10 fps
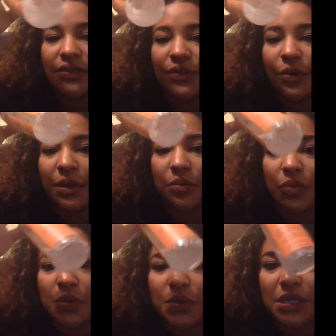foaming
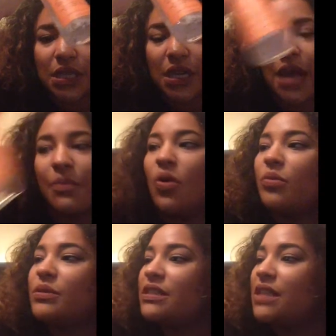mousse, and I'm
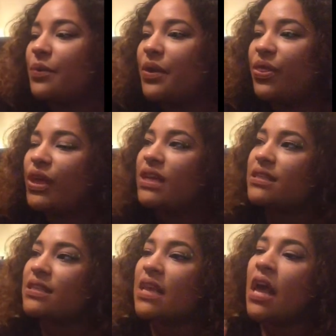almost done with
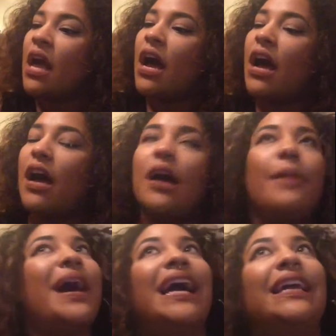this.
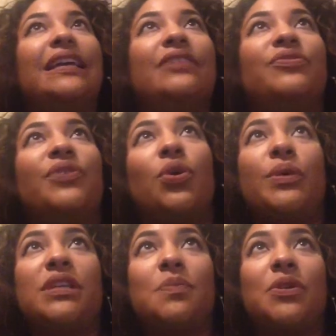I've always